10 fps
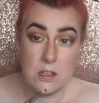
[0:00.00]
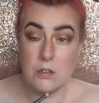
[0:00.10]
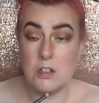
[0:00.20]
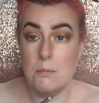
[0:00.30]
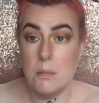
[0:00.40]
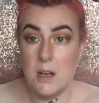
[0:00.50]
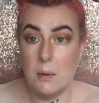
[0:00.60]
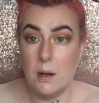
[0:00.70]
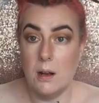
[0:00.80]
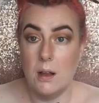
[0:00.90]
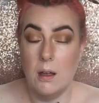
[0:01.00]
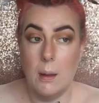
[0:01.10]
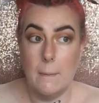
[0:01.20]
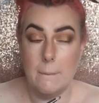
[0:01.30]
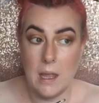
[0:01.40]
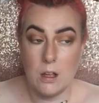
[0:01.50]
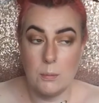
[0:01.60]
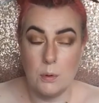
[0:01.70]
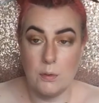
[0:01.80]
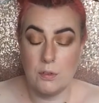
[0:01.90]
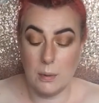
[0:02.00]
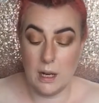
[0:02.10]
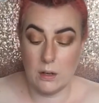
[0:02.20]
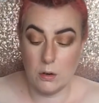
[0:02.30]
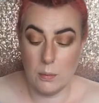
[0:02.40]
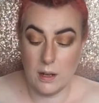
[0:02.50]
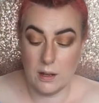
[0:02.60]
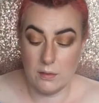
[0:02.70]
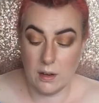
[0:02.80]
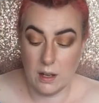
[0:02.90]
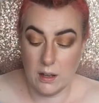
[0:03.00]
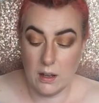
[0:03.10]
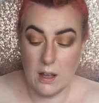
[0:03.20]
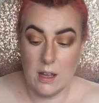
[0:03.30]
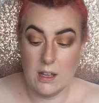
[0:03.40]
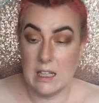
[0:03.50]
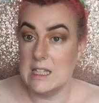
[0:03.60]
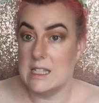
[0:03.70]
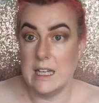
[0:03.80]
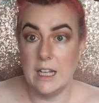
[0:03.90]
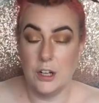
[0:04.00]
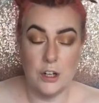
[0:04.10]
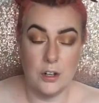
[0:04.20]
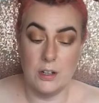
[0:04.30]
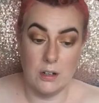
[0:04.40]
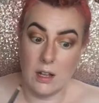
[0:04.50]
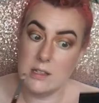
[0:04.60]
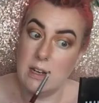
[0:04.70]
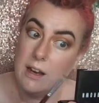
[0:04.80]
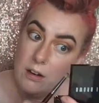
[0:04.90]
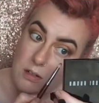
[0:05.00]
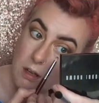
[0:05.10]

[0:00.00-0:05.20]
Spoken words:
is such a minimal makeup look for me. Like normally I have like concealer and lots of layers